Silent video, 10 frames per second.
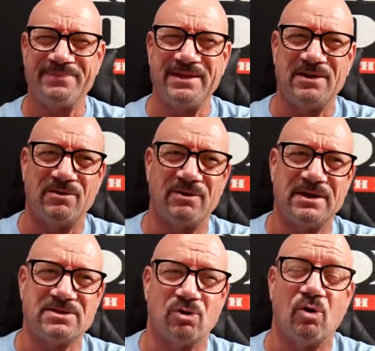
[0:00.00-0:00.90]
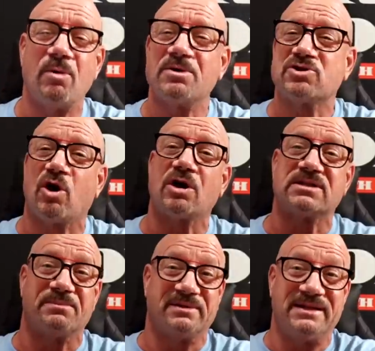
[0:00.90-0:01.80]
You know, it's almost
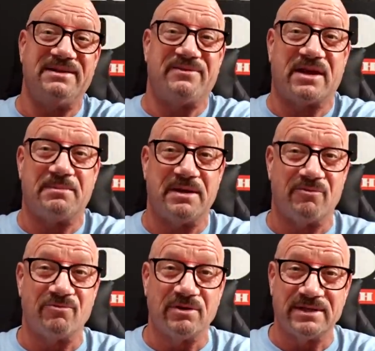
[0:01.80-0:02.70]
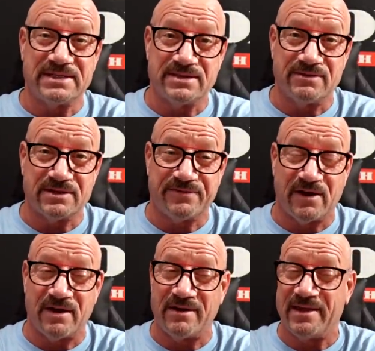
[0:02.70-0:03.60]
hard to believe there could be a really serious
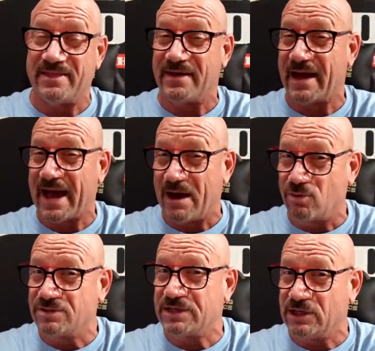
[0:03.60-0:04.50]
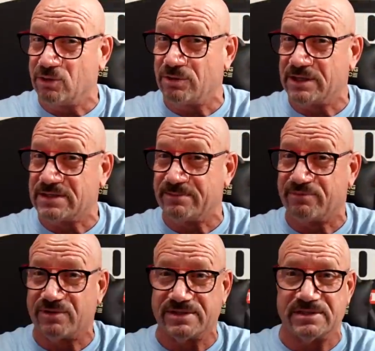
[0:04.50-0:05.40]
fire in the housing units in
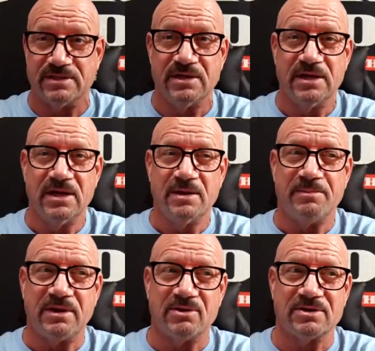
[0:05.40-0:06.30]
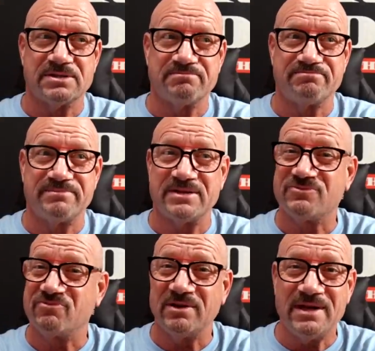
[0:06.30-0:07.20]
prison, because
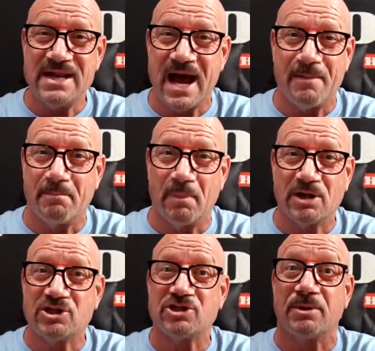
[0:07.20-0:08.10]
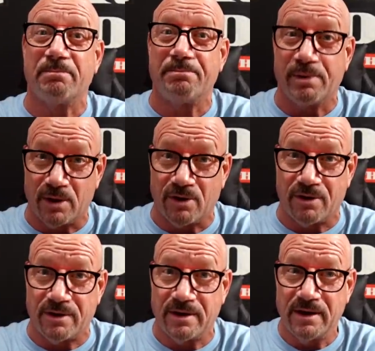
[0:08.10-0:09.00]
there's really not much to
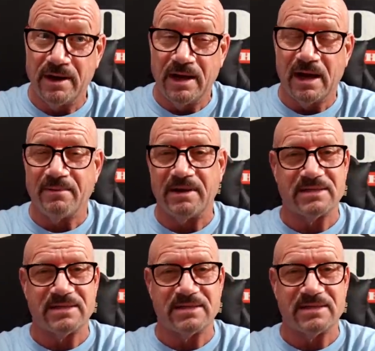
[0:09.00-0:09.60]
burn. I mean,